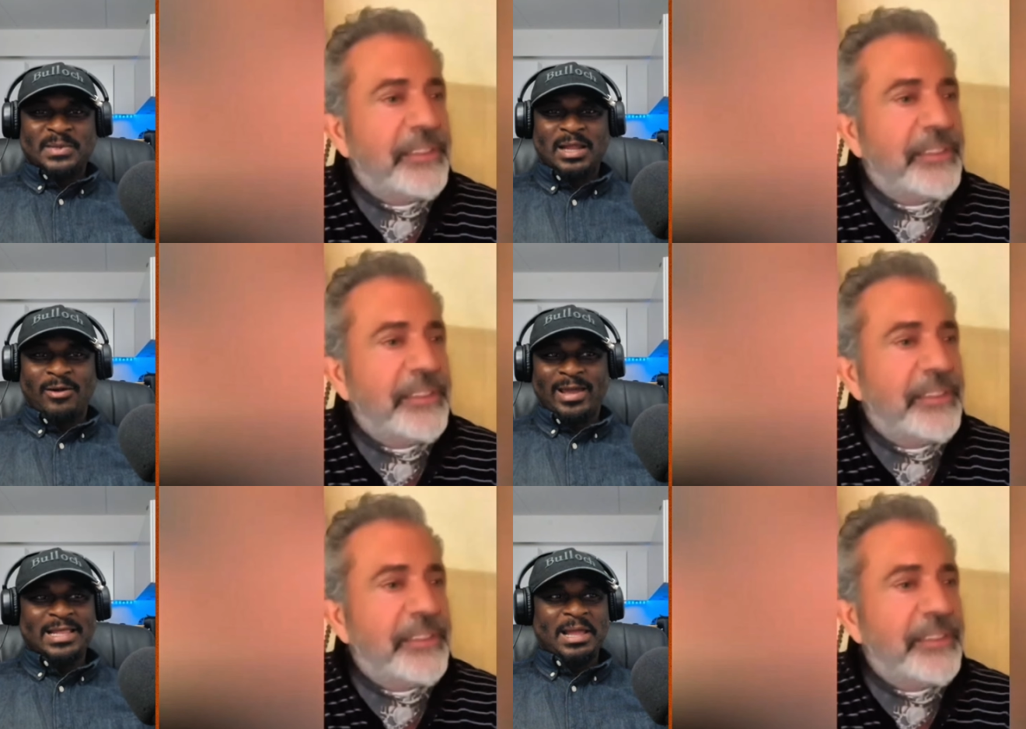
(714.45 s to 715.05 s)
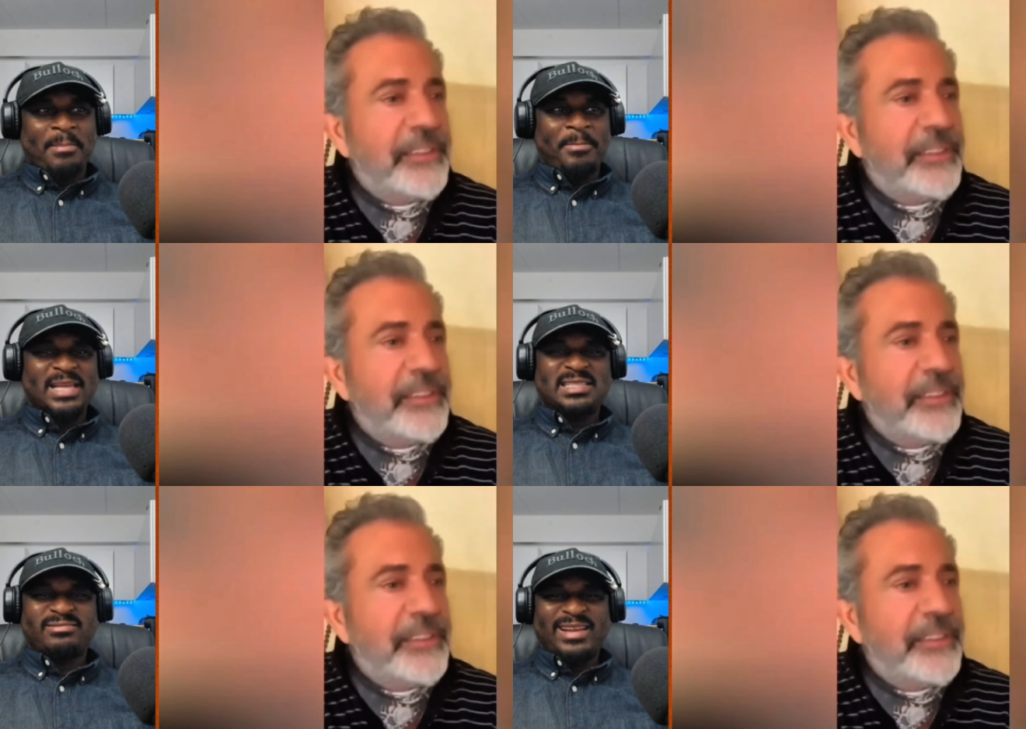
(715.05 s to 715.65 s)
Speaker 1: They'll get their
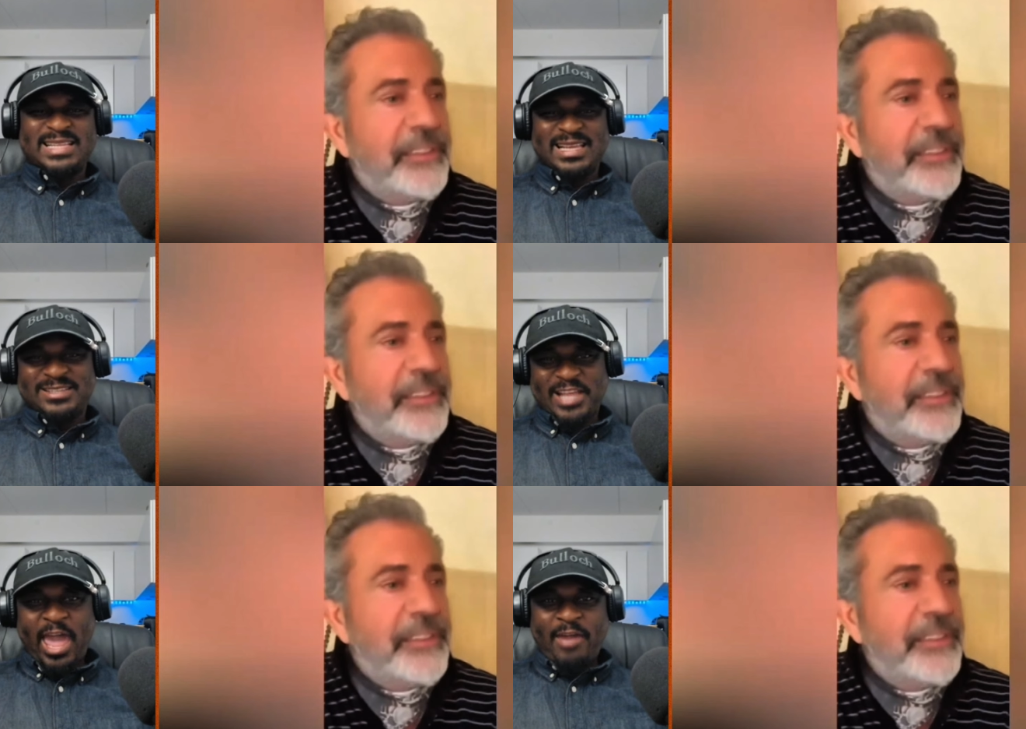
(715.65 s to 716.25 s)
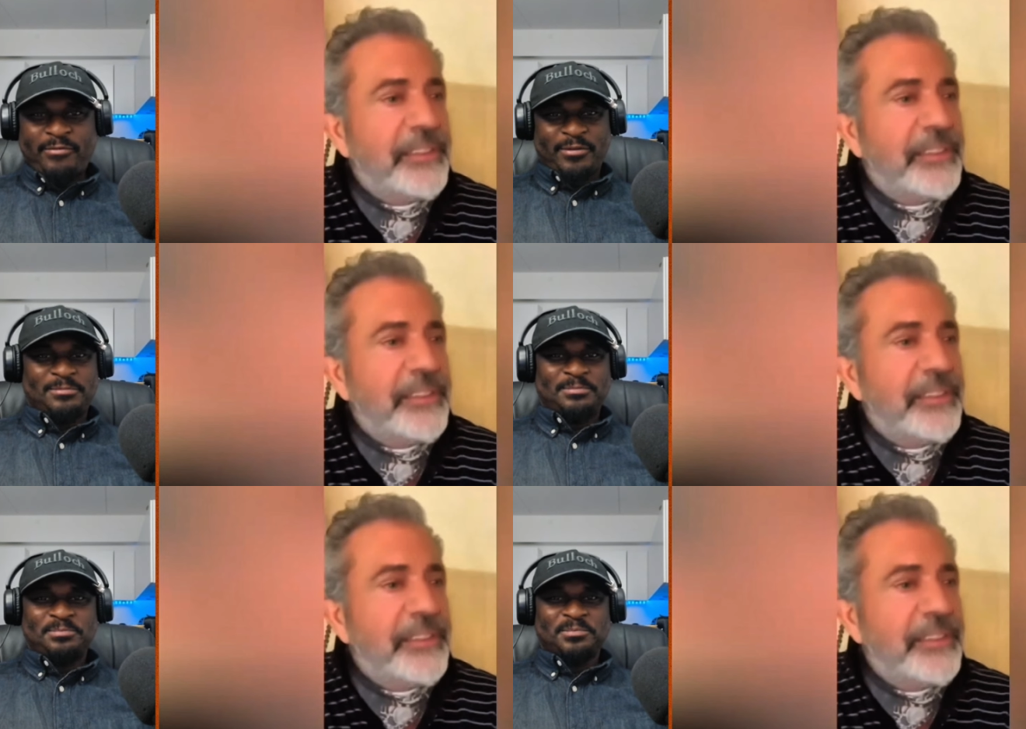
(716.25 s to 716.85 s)
best ratings ever
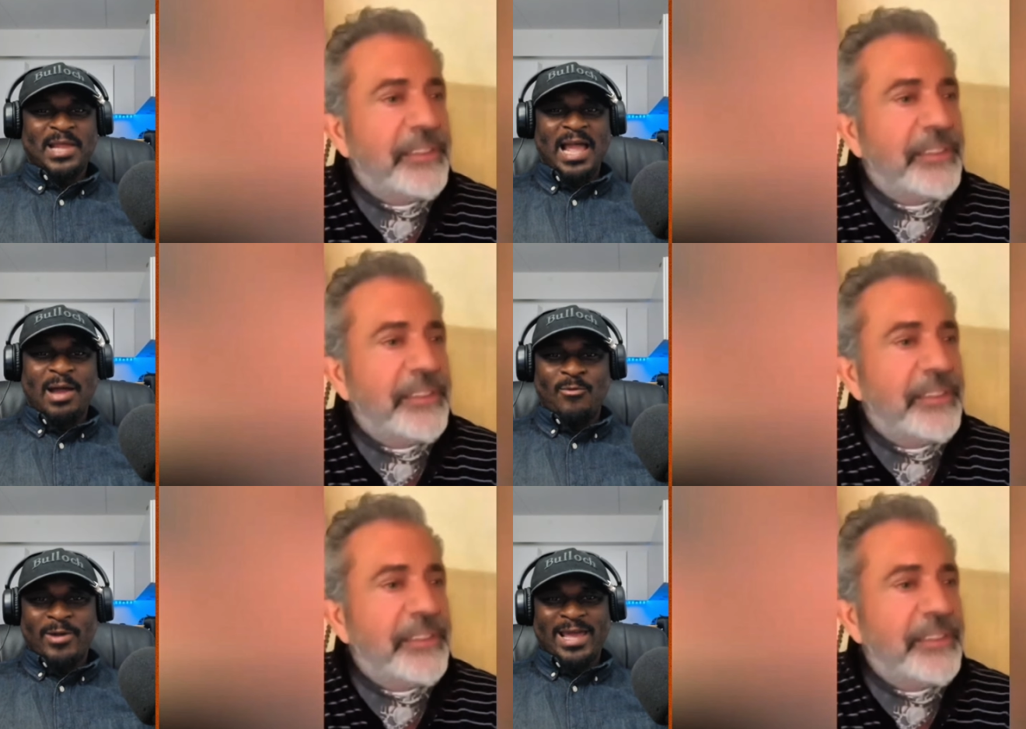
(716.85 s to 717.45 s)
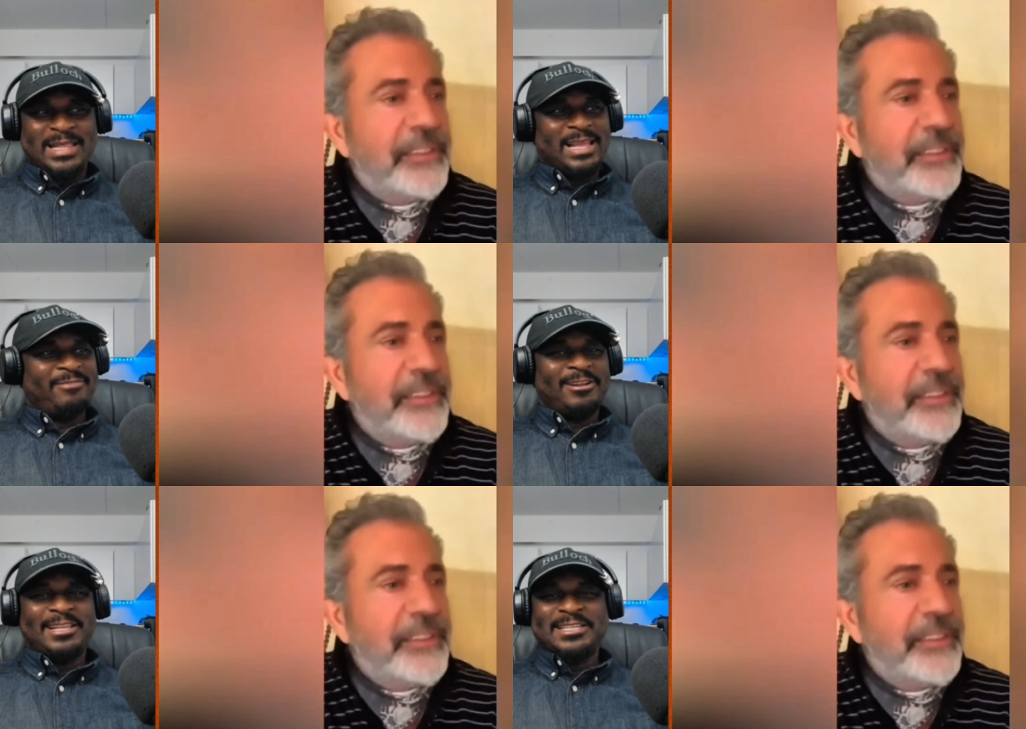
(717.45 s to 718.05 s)
and will get the
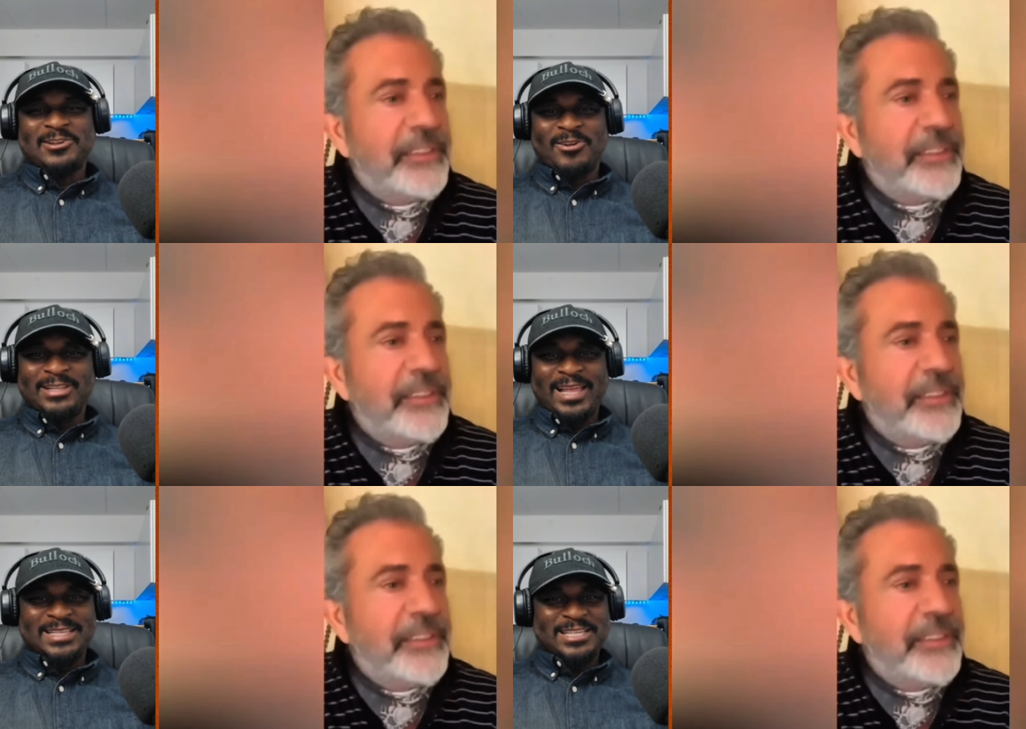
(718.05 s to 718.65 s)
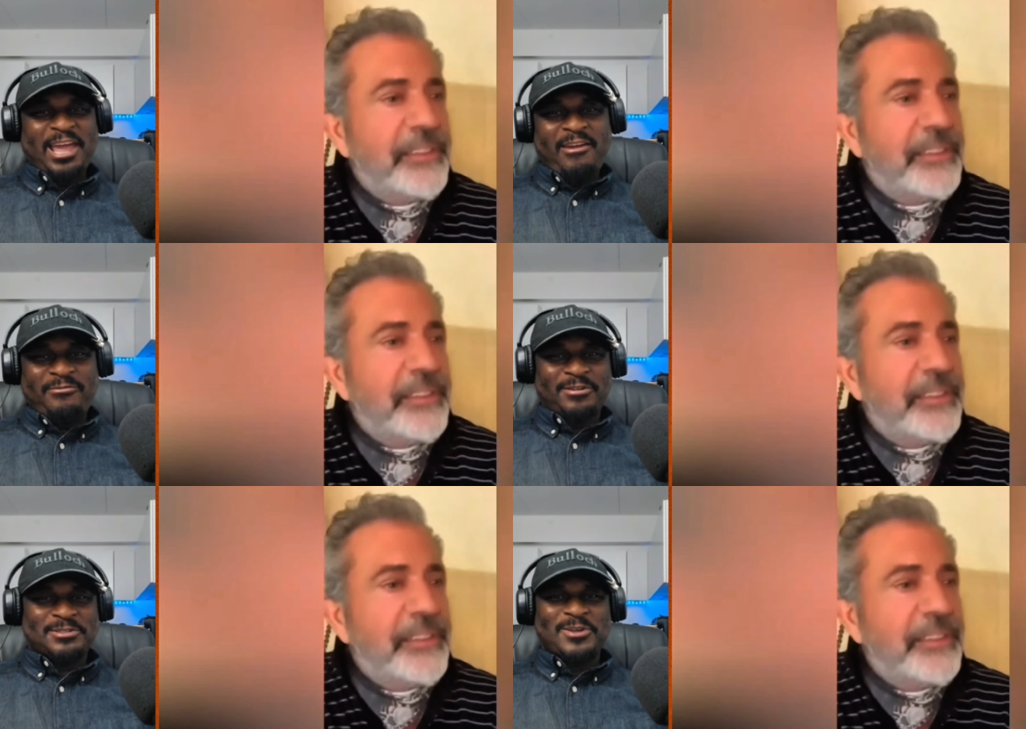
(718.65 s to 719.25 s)
greatest content
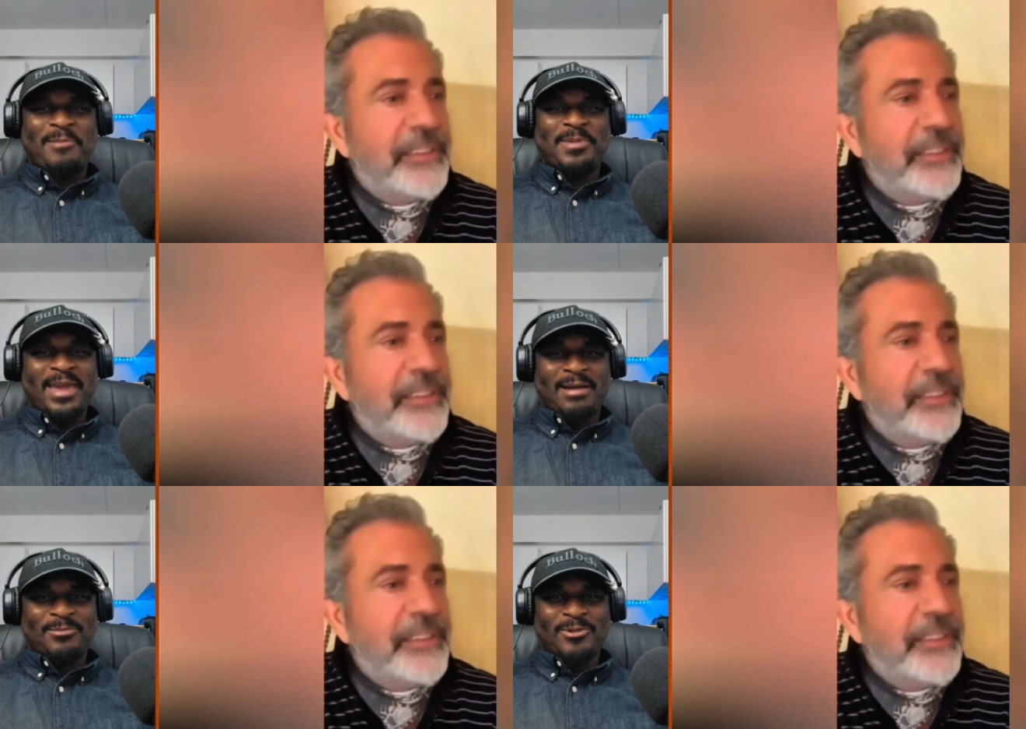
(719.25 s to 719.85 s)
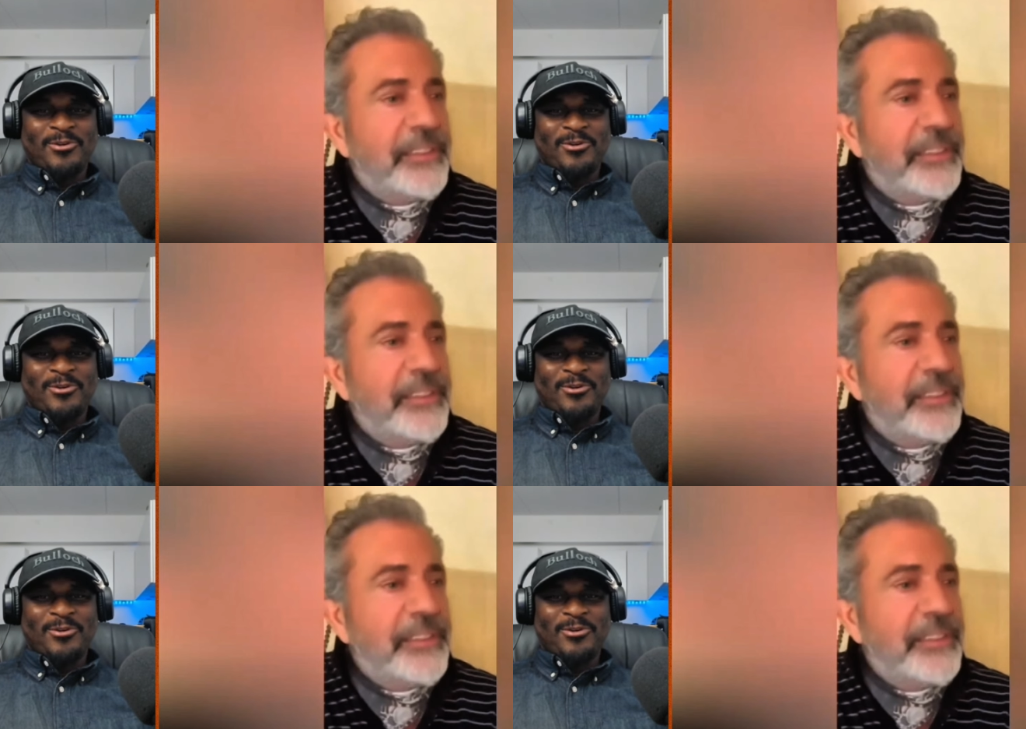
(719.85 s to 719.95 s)
ever. So I'm here. I'm not